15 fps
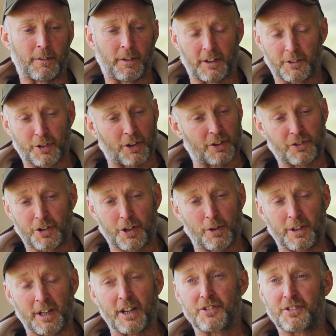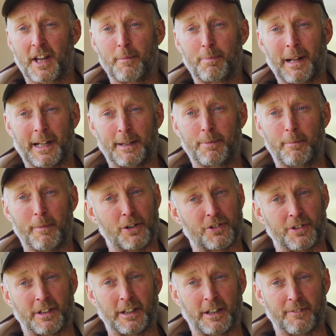It took 2 years to get planning
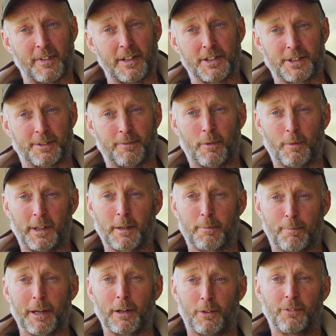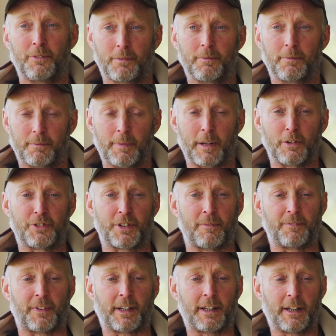permission and convince them that we could build
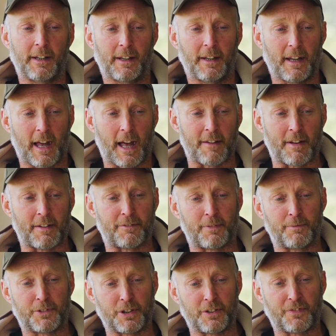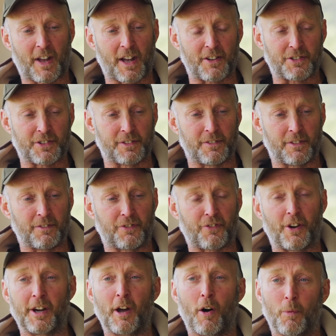something. And then from
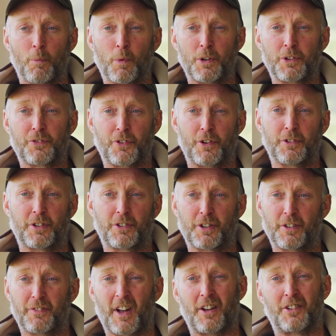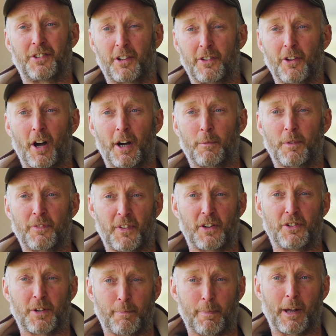2003 onwards through to 2009 we
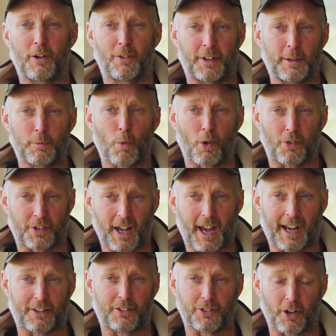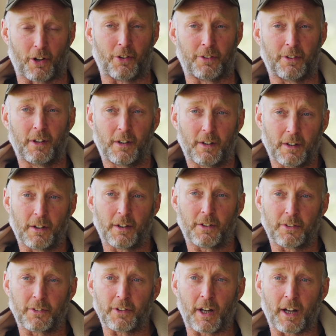finished the build, and it was a hands-on
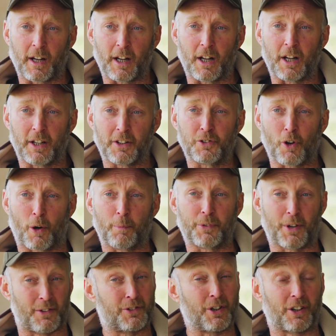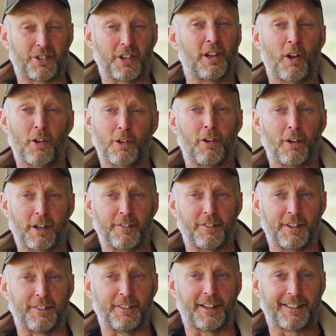job, so it took us a lot longer
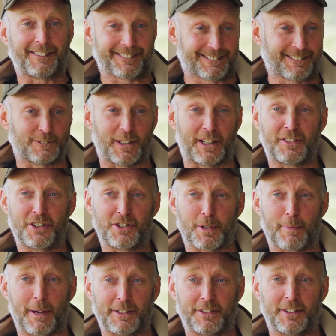than we anticipated.